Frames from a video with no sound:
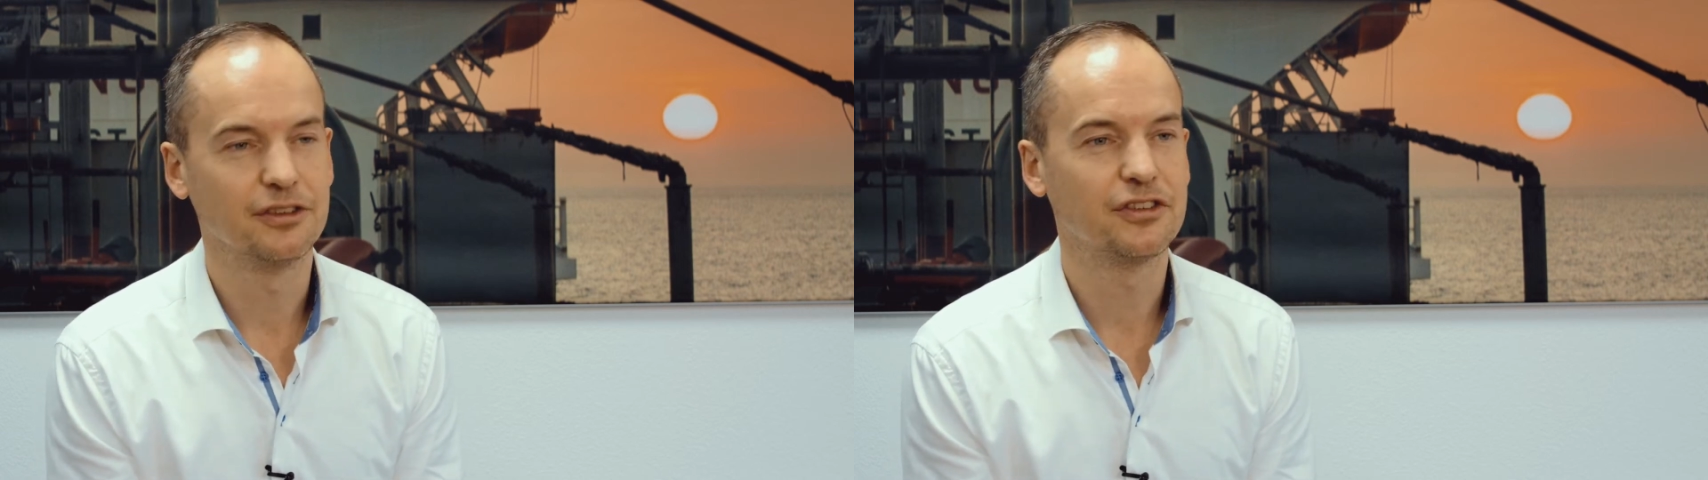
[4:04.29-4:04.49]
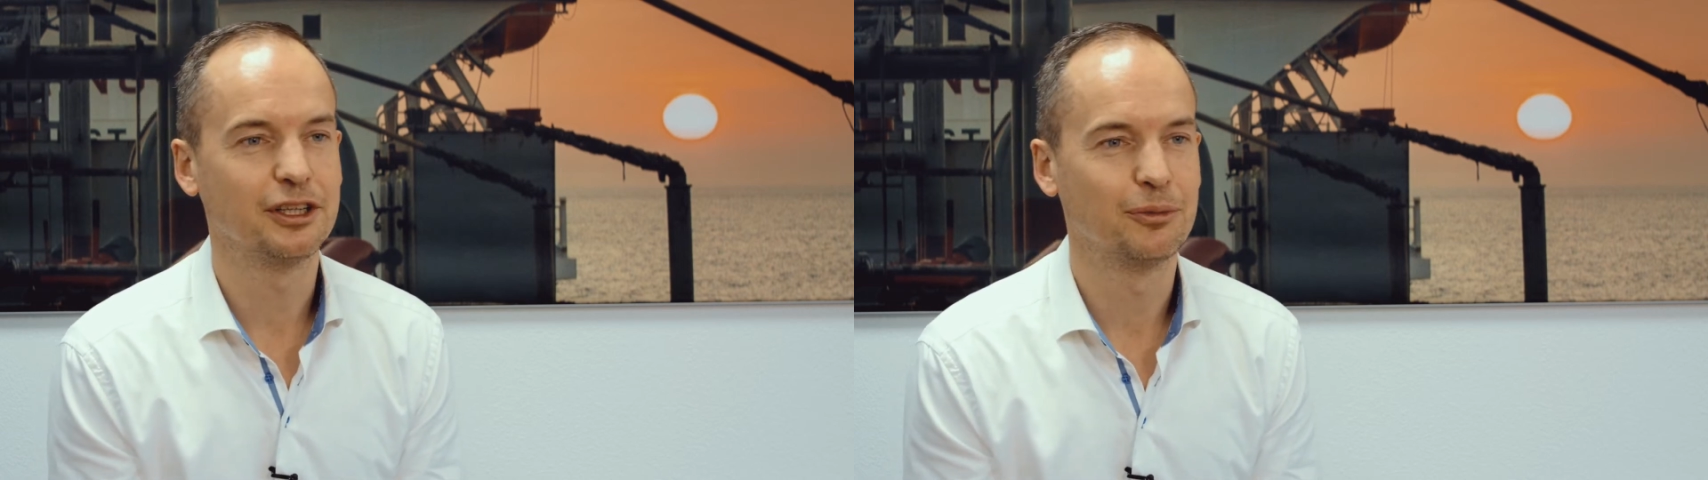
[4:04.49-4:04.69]

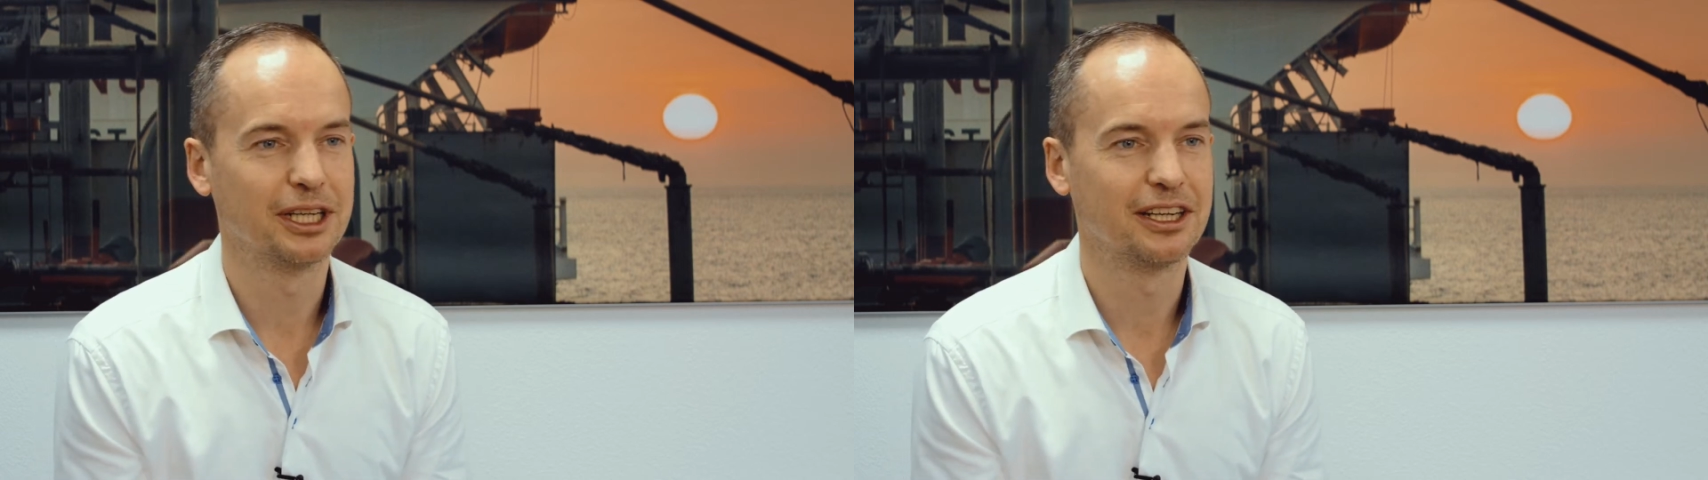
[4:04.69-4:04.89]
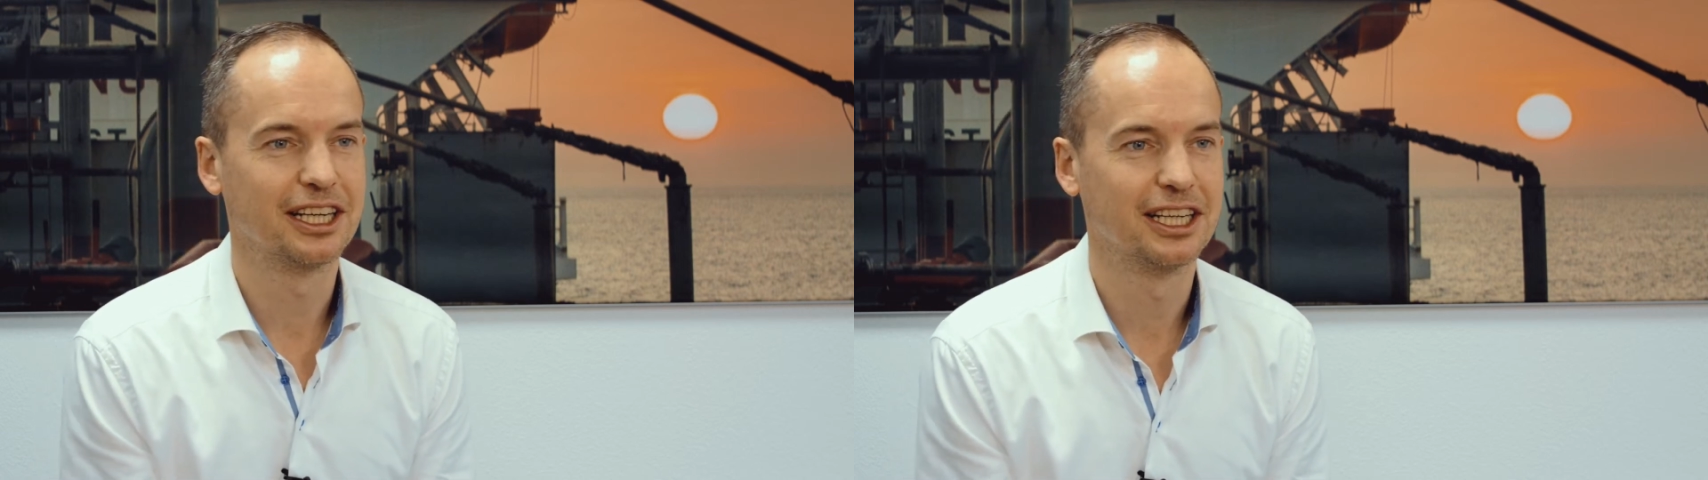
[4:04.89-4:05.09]
see
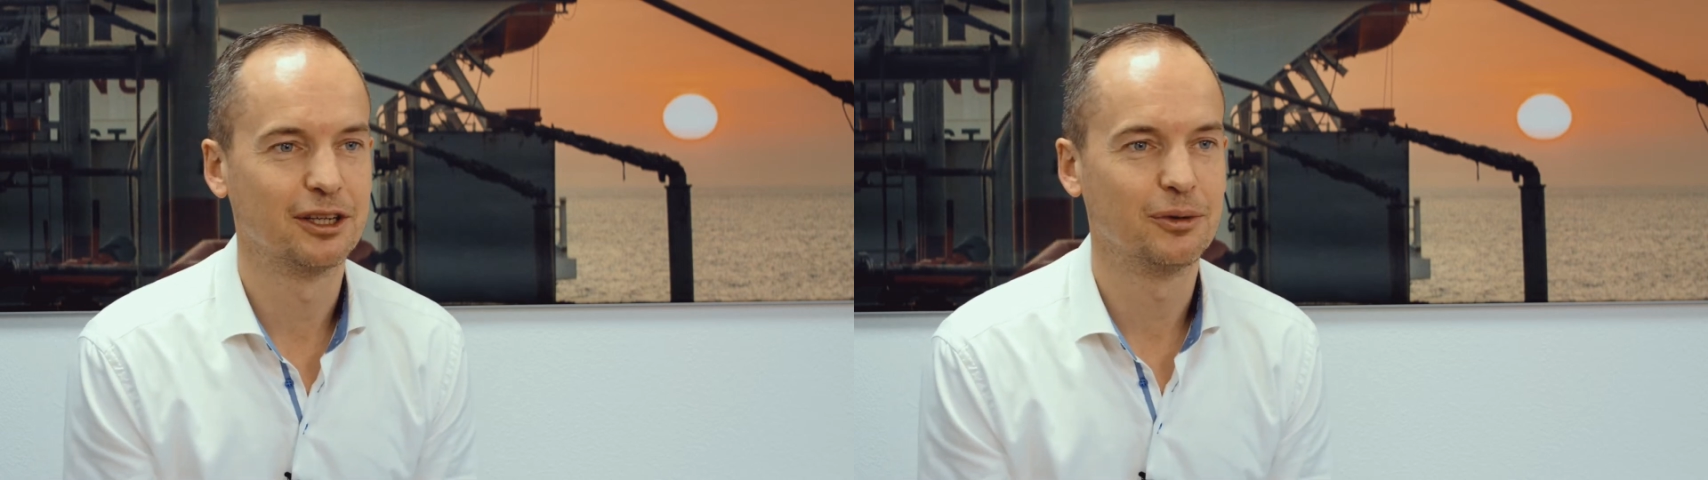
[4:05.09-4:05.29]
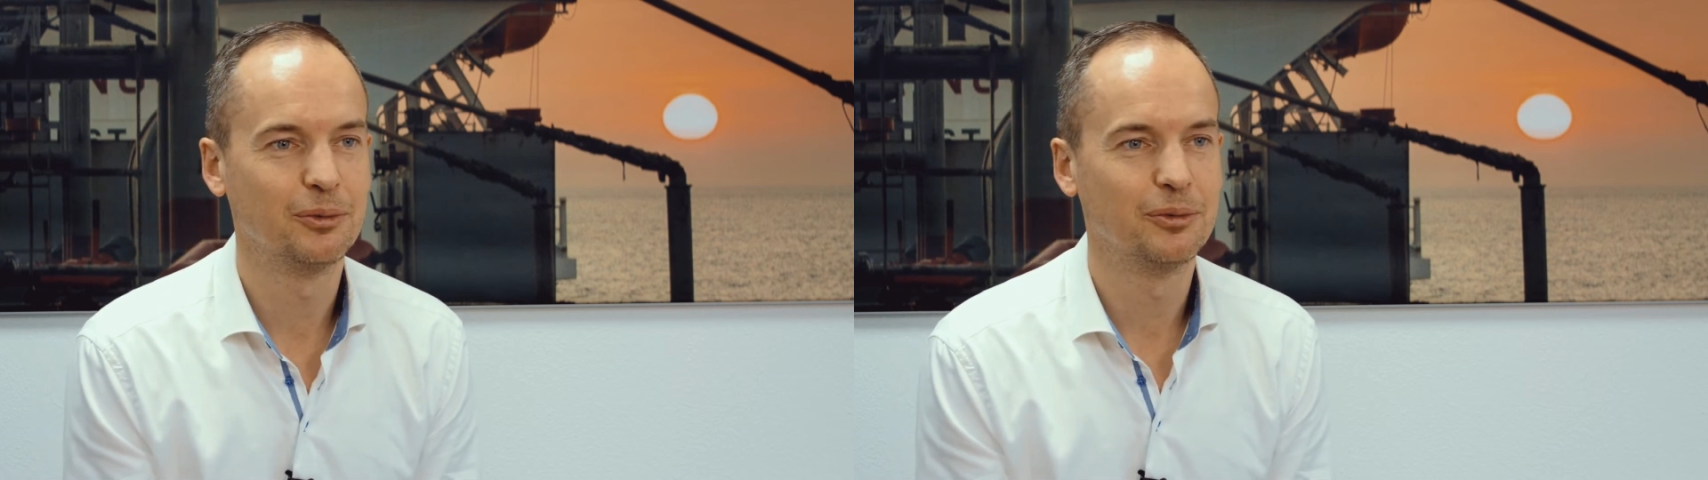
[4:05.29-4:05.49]

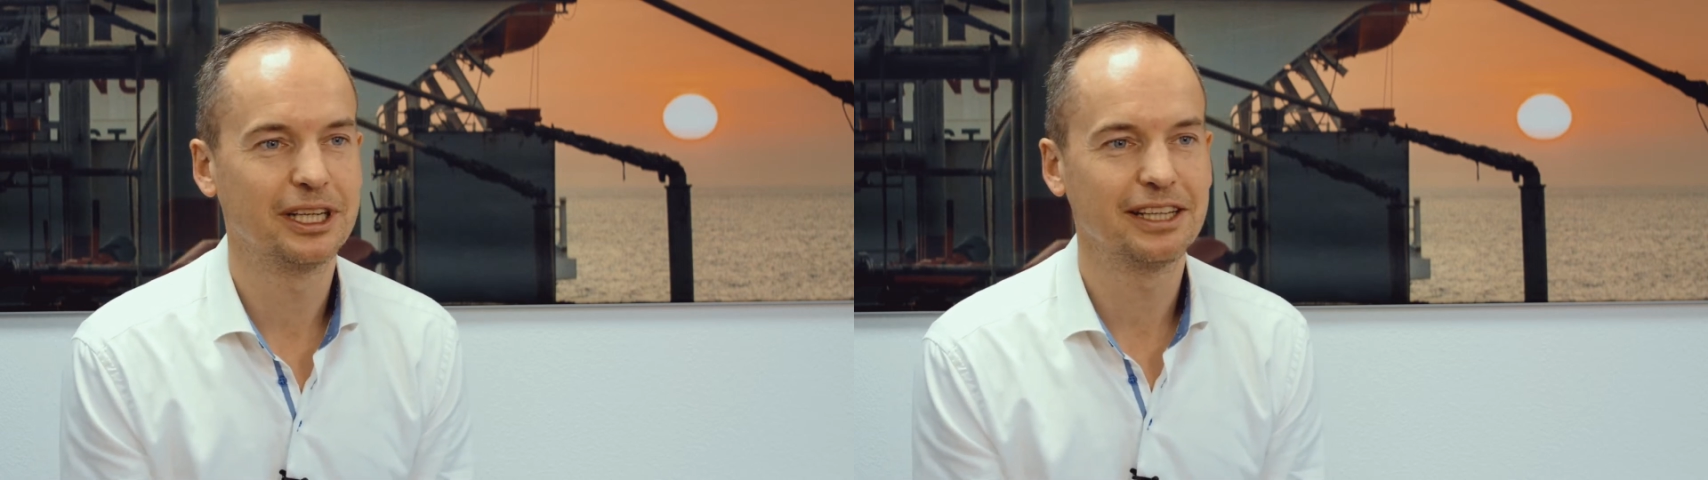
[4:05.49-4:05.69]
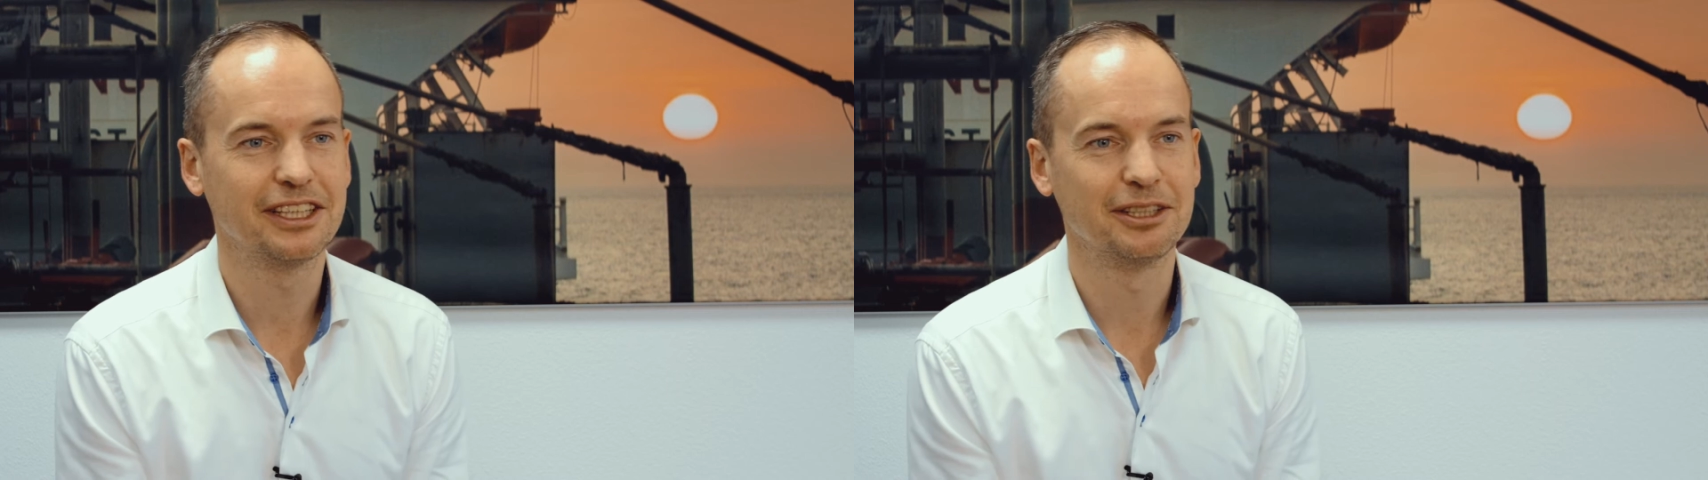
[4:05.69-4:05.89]
where we're
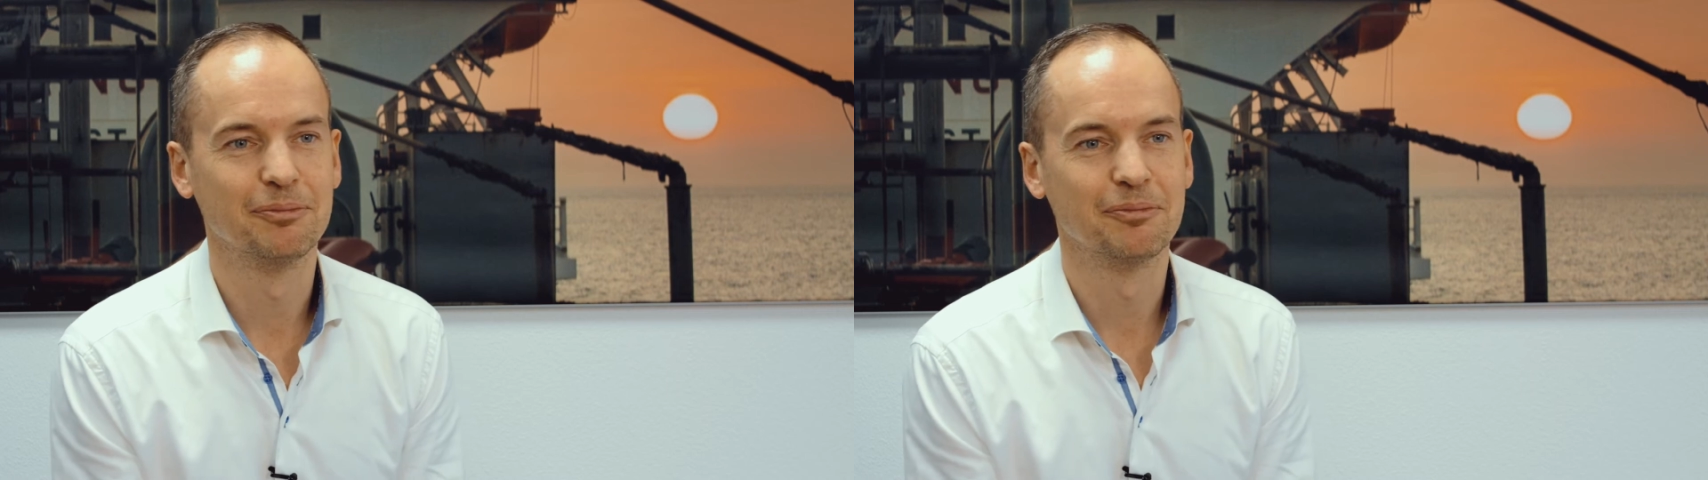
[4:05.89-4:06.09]
ending.